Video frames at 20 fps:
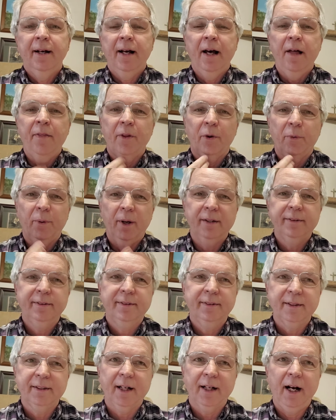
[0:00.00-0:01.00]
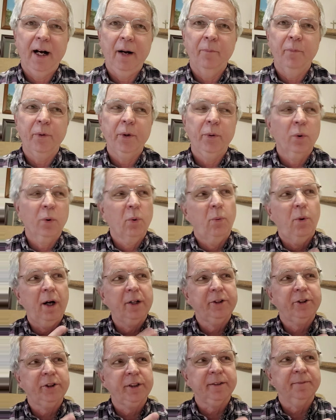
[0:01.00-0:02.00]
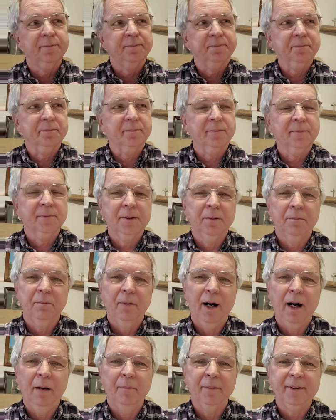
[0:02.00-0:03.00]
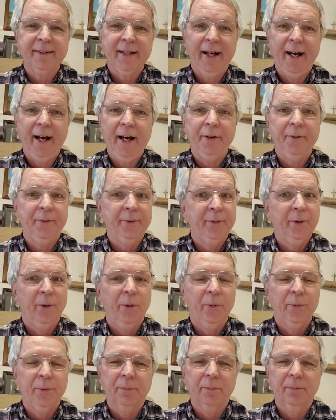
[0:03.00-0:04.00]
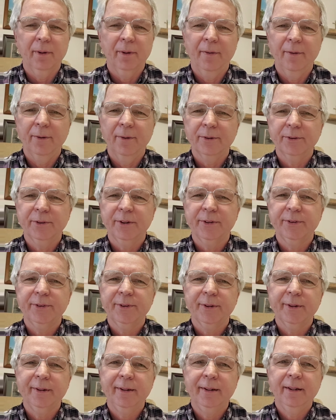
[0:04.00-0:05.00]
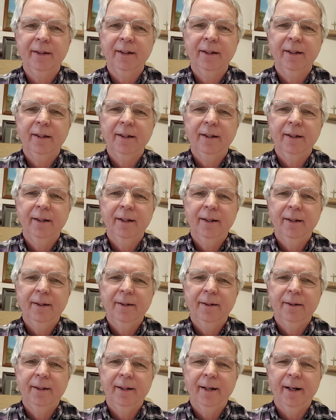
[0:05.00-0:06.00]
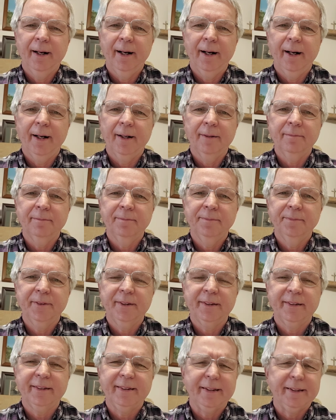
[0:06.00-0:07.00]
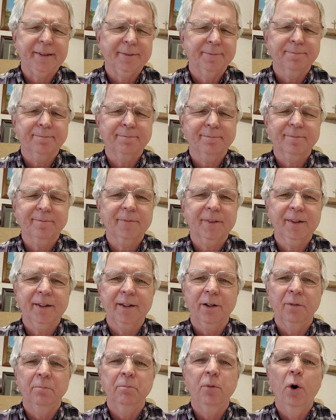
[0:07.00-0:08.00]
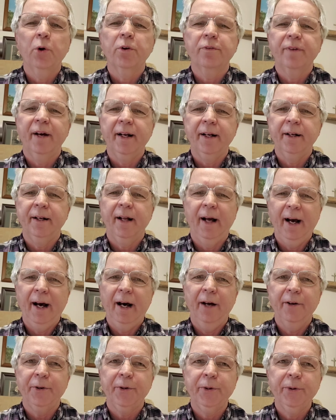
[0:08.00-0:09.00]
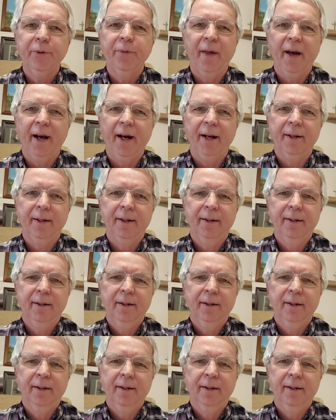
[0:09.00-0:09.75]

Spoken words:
And the rest of the time we were watching mom and dad and older brother or sister to see, you know, motivated to how to do that.